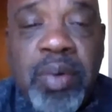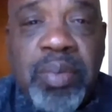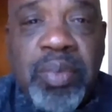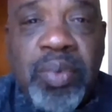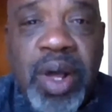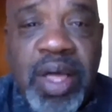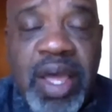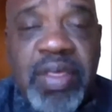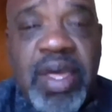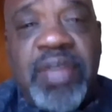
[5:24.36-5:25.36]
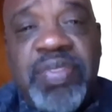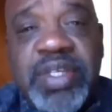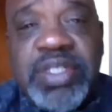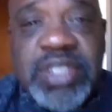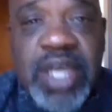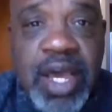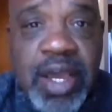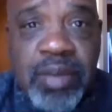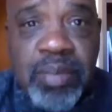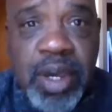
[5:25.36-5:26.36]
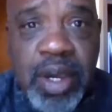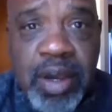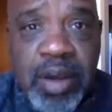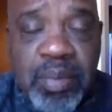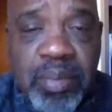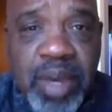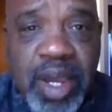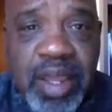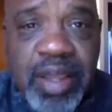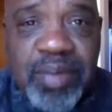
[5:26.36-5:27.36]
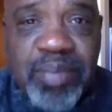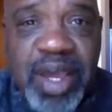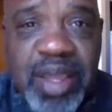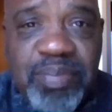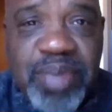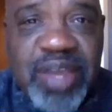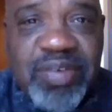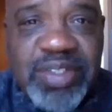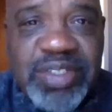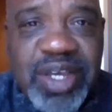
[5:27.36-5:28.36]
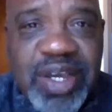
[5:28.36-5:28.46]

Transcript: Well, at this time, my parents